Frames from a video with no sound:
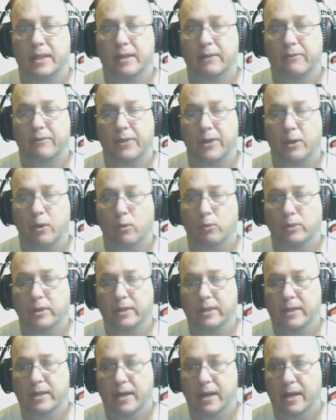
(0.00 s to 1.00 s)
they only
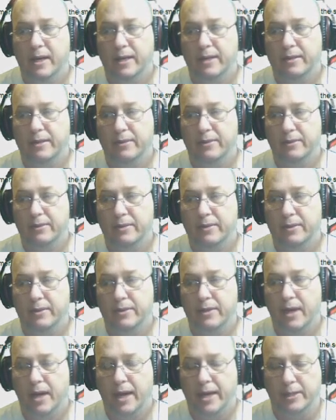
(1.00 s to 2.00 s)
got
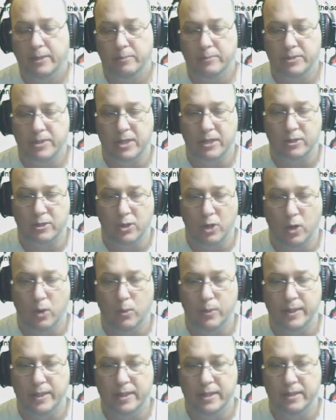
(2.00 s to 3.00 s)
the items that
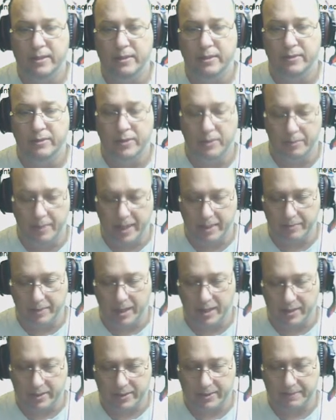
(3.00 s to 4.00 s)
go in the main
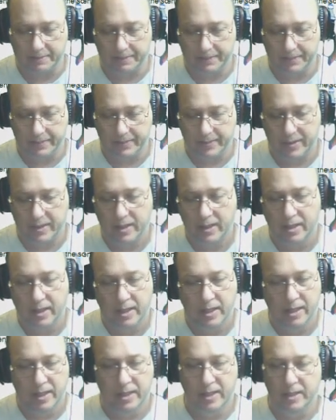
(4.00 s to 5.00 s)
box,
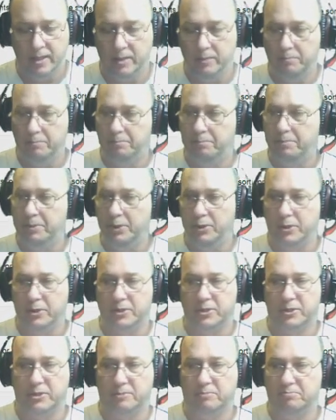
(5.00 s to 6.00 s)

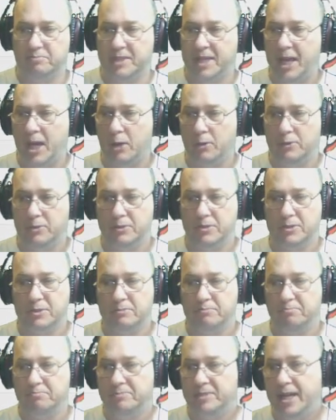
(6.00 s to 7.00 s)
books, counters,
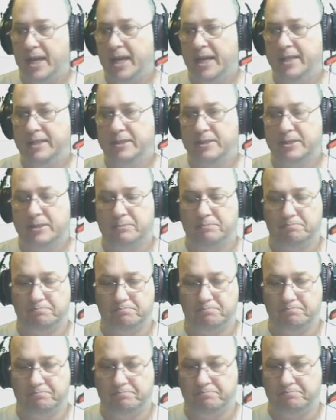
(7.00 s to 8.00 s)
dice,
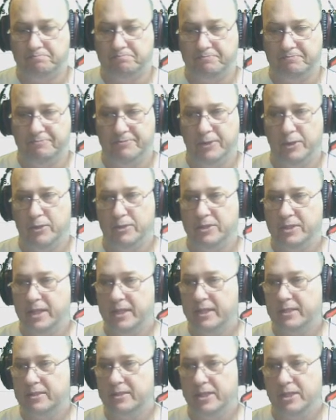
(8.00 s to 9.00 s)

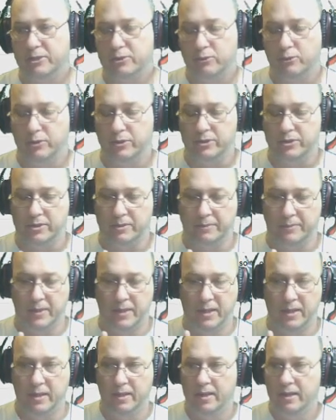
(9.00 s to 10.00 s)
Veritechs, Destroids,
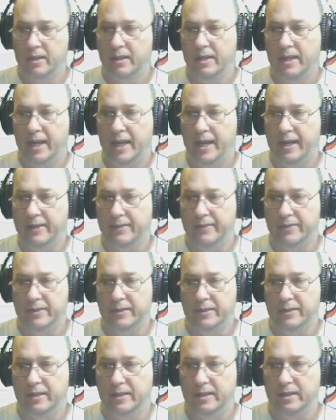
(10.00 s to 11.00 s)
and
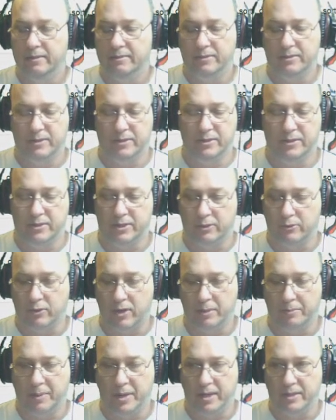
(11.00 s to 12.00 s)
the
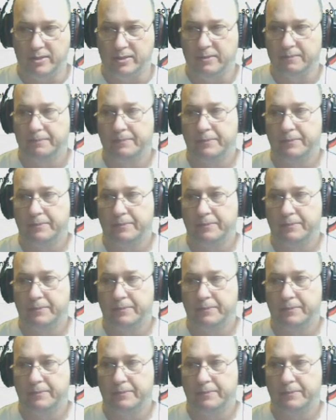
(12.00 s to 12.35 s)
Zentradi pods,